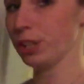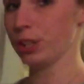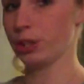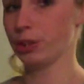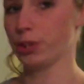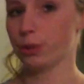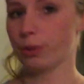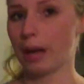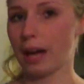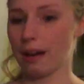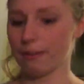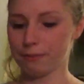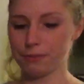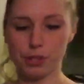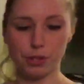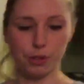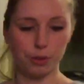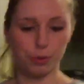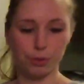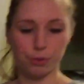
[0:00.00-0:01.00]
You do have
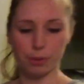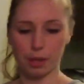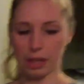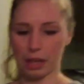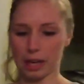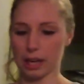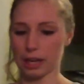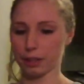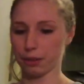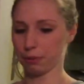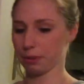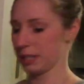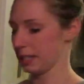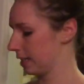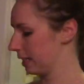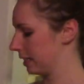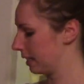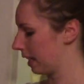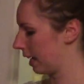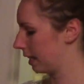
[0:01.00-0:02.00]
to
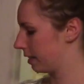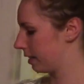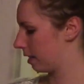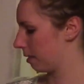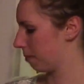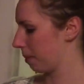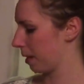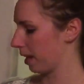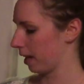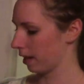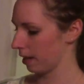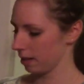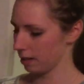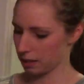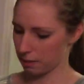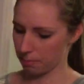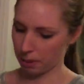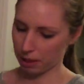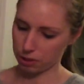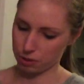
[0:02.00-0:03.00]
grease the sides of the pan
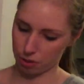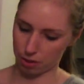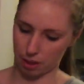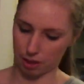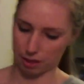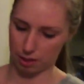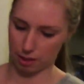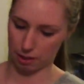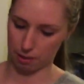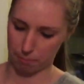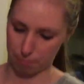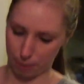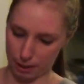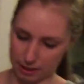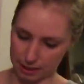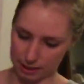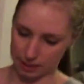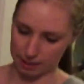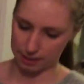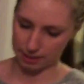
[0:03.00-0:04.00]
to make sure that the
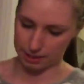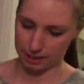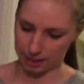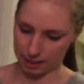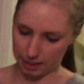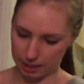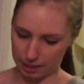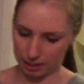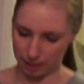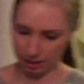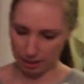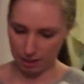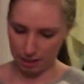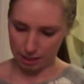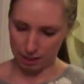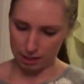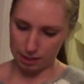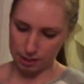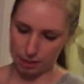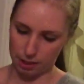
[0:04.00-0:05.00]
bread doesn't stick.
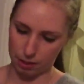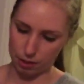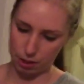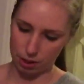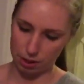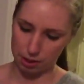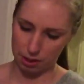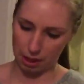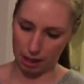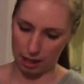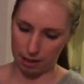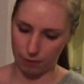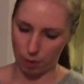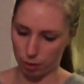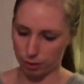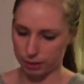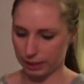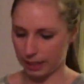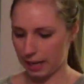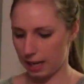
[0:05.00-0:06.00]
So you just kind of
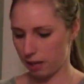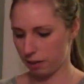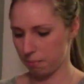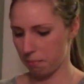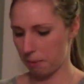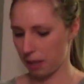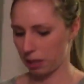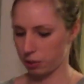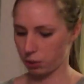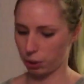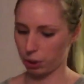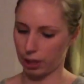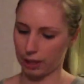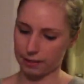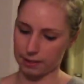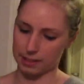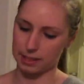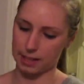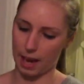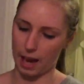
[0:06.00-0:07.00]
hold it out, make sure you
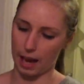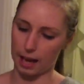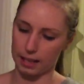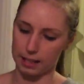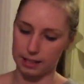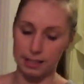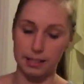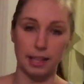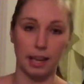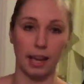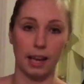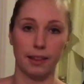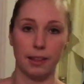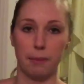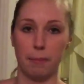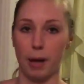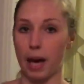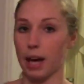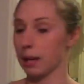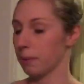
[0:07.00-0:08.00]
get the sides and
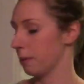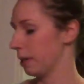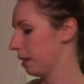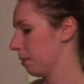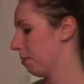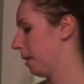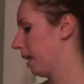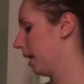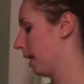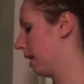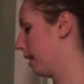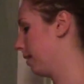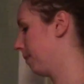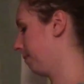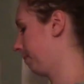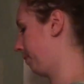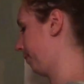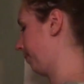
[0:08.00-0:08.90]
the bottom of the pan.